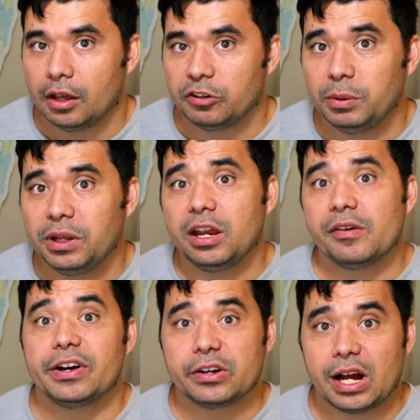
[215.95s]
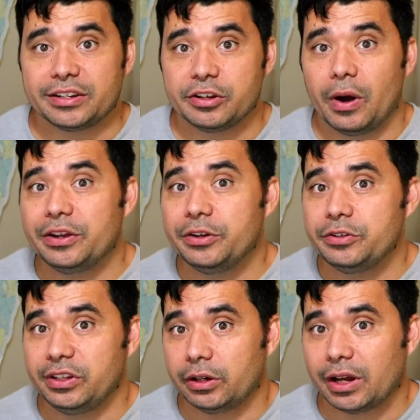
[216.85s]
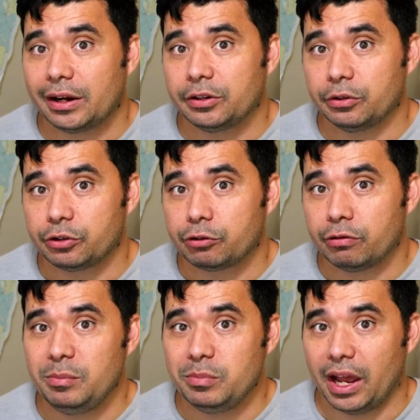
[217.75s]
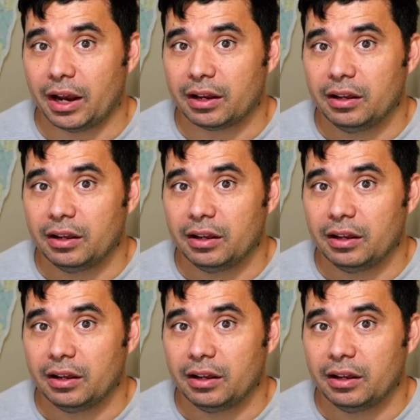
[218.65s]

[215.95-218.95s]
Speaking of Elgato, I use the Elgato Stream Deck